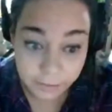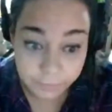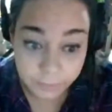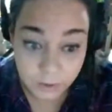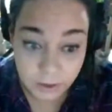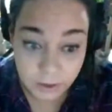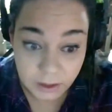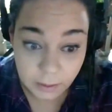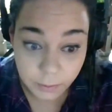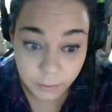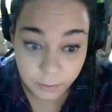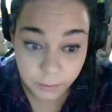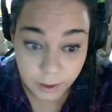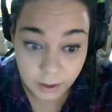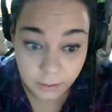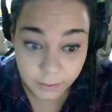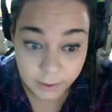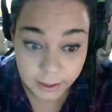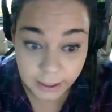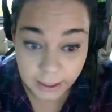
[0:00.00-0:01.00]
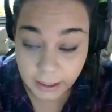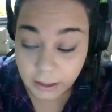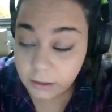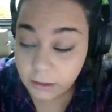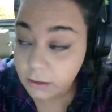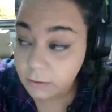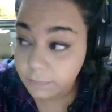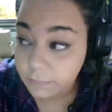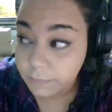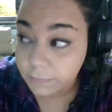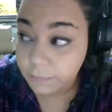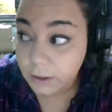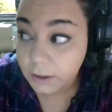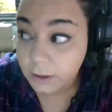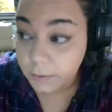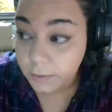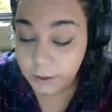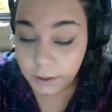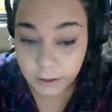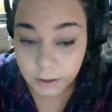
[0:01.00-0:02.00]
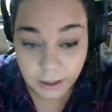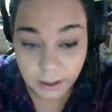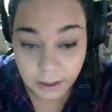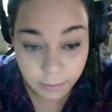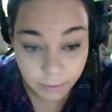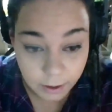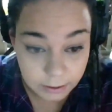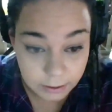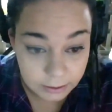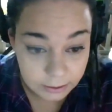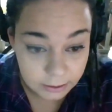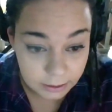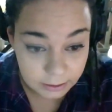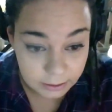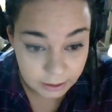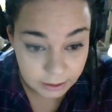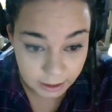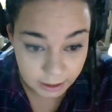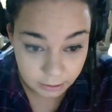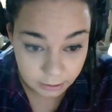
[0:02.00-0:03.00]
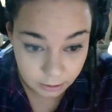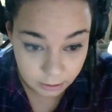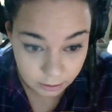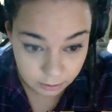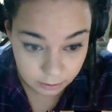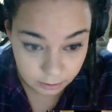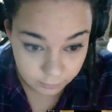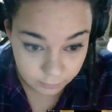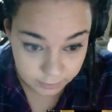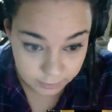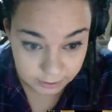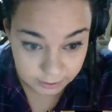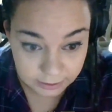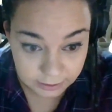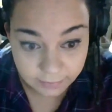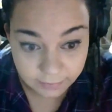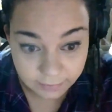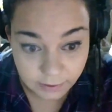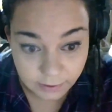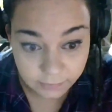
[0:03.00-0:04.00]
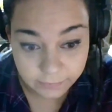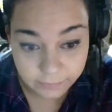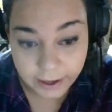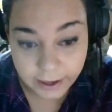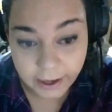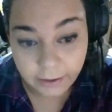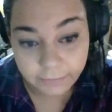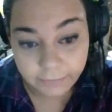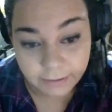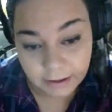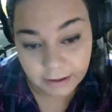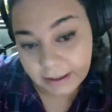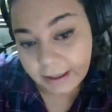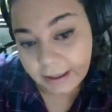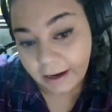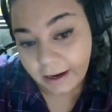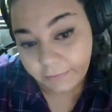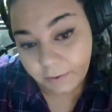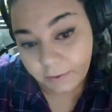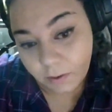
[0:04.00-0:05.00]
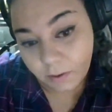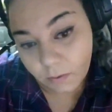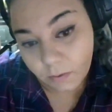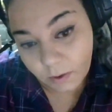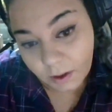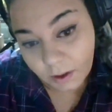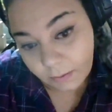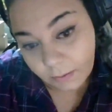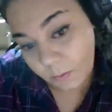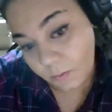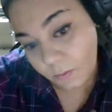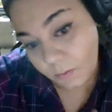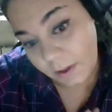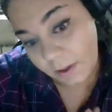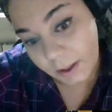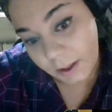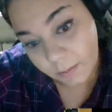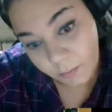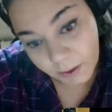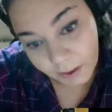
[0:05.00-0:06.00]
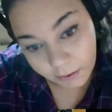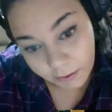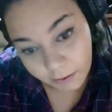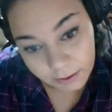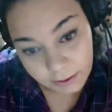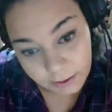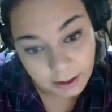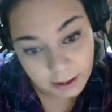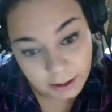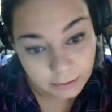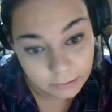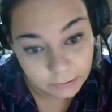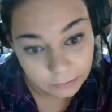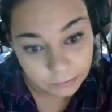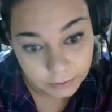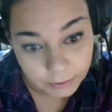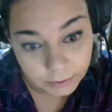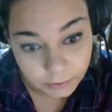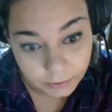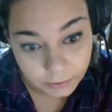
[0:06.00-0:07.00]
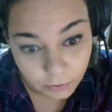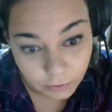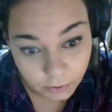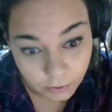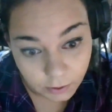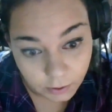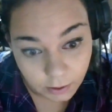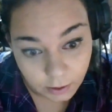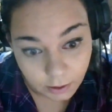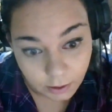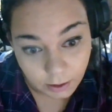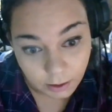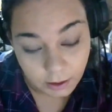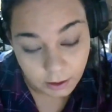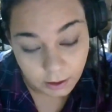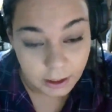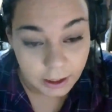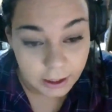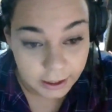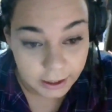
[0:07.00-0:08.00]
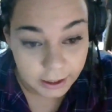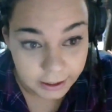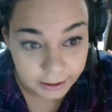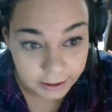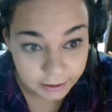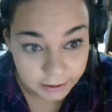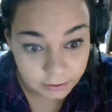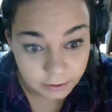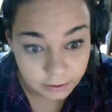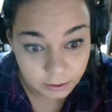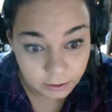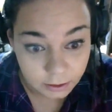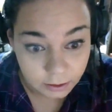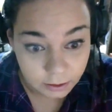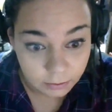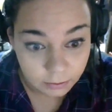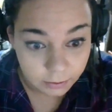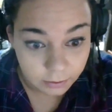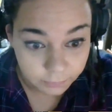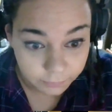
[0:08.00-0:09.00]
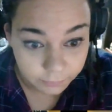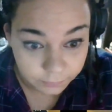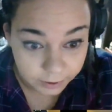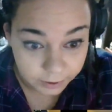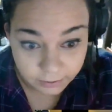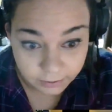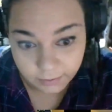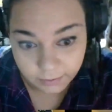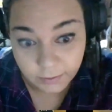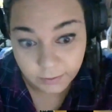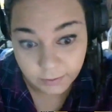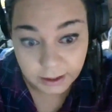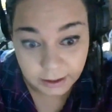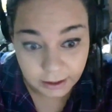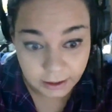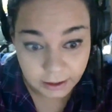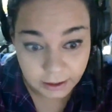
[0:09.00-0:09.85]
to separate my angelfish because I bought 6 angels for my 75 and I have 3 breeding pairs now. And there's 2 of them that